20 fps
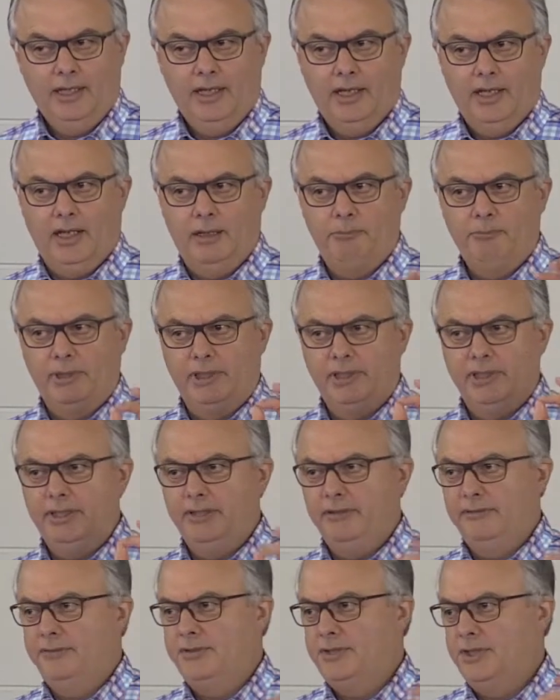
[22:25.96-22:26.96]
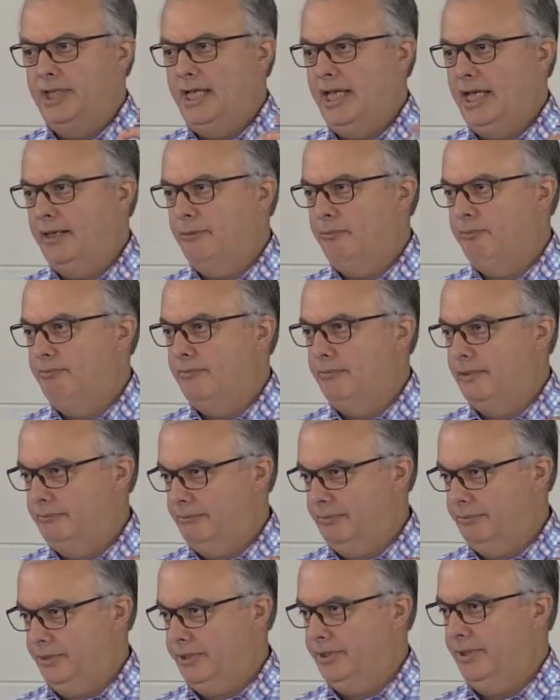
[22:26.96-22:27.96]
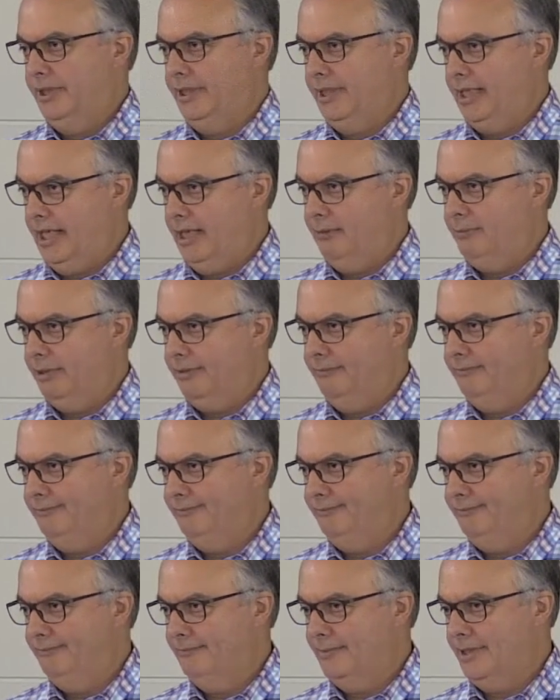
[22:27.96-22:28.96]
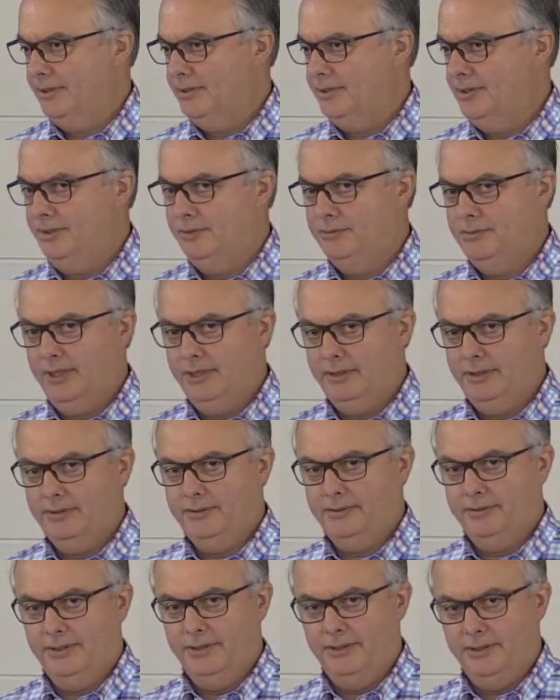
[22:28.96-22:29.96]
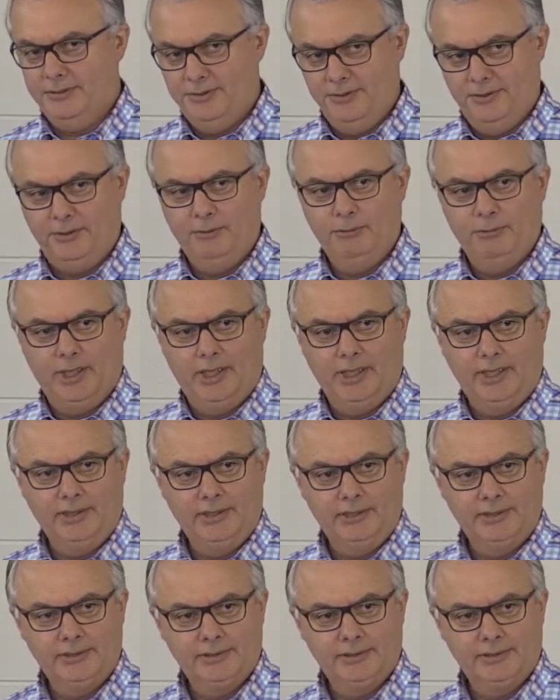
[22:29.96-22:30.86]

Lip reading: I believe she had a routine, a habit, that she dressed in a certain way